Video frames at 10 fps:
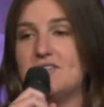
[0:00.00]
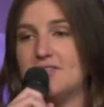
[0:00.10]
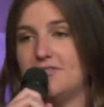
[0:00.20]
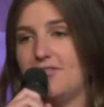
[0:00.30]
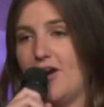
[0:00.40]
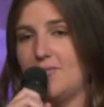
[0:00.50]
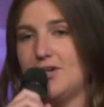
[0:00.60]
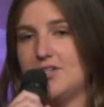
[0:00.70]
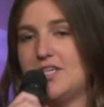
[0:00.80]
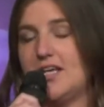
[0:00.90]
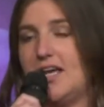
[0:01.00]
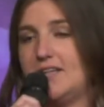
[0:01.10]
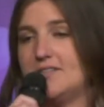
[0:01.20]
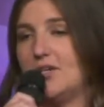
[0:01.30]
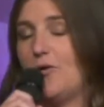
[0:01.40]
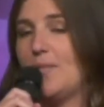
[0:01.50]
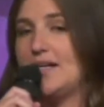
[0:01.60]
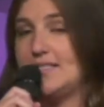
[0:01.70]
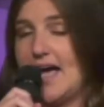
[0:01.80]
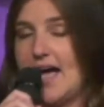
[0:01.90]
of farmers. And so my
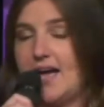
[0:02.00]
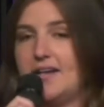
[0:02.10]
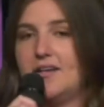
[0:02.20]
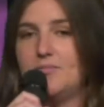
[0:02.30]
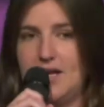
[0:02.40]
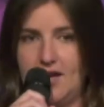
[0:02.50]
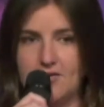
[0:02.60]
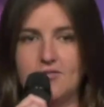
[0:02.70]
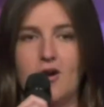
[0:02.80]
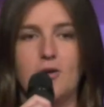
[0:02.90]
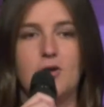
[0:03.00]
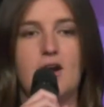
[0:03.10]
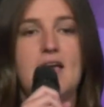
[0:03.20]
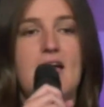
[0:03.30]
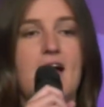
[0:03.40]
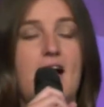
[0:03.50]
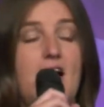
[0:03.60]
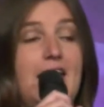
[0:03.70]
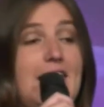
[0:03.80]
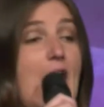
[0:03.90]
dad being a farmer,
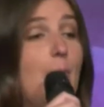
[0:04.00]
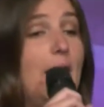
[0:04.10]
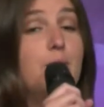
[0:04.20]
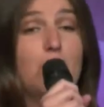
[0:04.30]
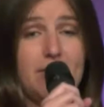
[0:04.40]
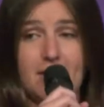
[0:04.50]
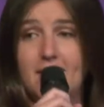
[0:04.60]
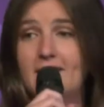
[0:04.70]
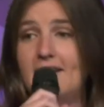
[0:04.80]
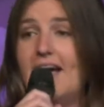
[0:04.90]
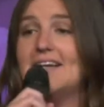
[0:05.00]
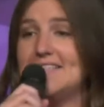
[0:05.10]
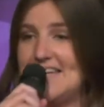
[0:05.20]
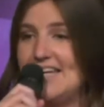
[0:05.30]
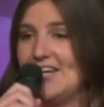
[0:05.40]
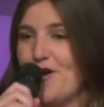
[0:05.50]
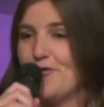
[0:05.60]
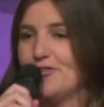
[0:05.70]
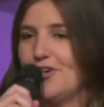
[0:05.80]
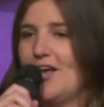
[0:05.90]
and now my brother has taken
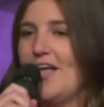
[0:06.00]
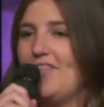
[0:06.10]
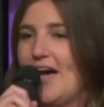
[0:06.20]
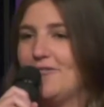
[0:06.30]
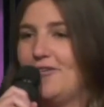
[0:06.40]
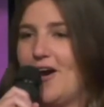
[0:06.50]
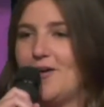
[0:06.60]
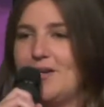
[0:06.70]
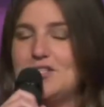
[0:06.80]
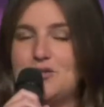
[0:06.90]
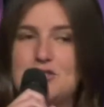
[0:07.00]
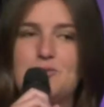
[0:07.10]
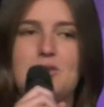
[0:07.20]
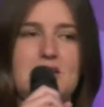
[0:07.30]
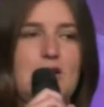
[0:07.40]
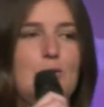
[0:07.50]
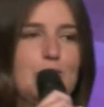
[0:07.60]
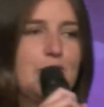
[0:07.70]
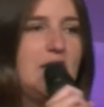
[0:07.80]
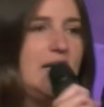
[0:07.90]
over that farm. And so it's a really
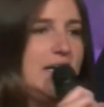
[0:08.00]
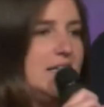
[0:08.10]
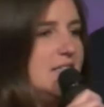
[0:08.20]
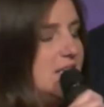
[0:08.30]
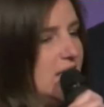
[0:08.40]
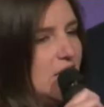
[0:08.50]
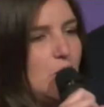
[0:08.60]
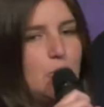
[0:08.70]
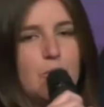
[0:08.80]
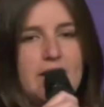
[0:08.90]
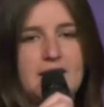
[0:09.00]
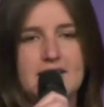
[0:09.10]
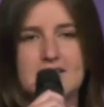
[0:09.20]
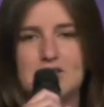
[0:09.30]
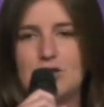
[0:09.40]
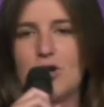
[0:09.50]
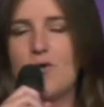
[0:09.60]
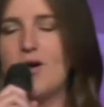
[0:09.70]
cool thing and in a cool way to get to grow